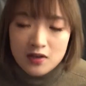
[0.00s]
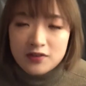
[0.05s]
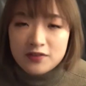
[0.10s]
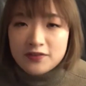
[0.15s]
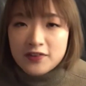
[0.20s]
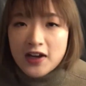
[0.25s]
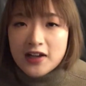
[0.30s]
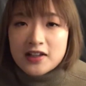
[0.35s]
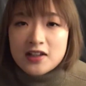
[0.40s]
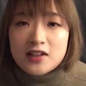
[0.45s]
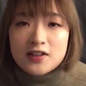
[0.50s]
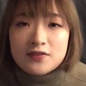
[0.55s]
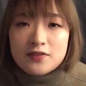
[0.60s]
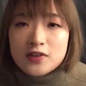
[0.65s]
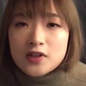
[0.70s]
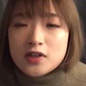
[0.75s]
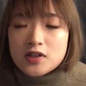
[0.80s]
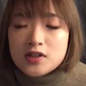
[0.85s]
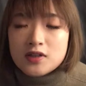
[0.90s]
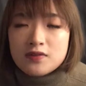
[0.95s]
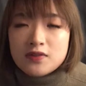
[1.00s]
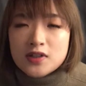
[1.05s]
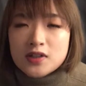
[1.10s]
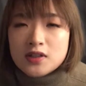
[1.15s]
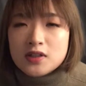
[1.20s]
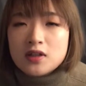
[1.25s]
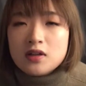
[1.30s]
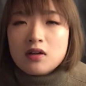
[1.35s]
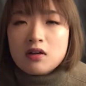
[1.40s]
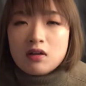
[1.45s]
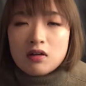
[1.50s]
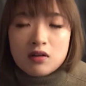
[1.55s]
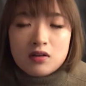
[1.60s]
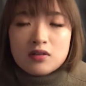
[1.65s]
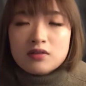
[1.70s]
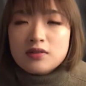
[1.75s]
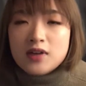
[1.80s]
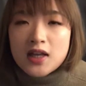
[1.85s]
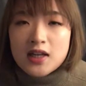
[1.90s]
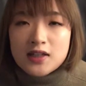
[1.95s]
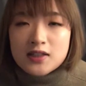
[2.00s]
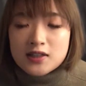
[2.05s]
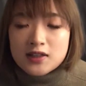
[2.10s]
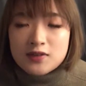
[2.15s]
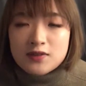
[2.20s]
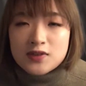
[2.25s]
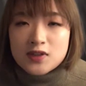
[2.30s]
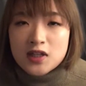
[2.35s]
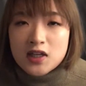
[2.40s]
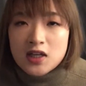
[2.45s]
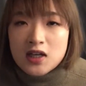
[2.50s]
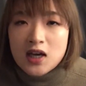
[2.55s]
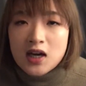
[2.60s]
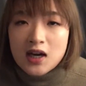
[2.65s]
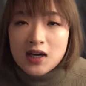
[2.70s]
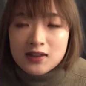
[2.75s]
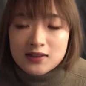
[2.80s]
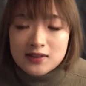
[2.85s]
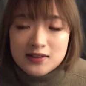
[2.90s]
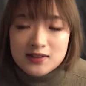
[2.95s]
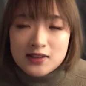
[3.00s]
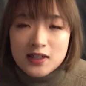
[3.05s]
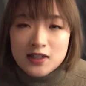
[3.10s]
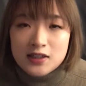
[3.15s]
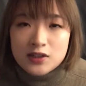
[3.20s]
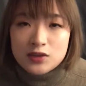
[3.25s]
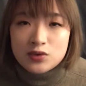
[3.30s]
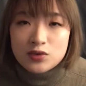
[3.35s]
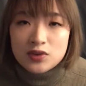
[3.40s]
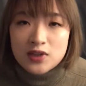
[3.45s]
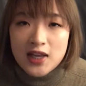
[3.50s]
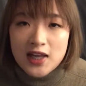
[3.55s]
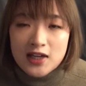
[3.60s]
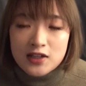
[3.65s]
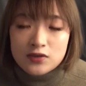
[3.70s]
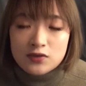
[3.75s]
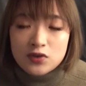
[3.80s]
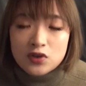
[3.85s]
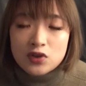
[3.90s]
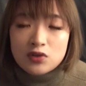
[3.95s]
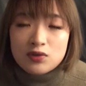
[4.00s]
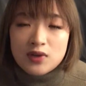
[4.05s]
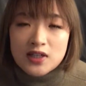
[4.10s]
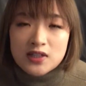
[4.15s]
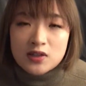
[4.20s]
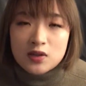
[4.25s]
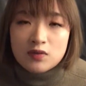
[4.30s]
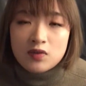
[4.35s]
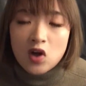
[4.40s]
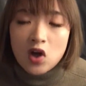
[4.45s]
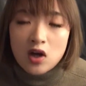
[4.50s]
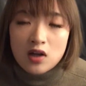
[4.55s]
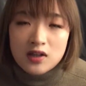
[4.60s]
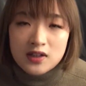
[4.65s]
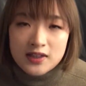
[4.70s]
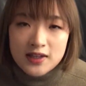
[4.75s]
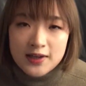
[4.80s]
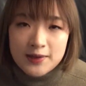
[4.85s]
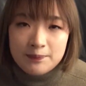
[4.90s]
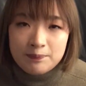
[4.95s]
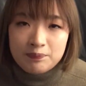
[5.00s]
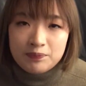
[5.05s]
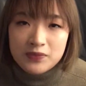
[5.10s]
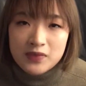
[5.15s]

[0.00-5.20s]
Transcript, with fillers: Finally finishing visiting all the relatives, I decided to relax for the rest of the holiday.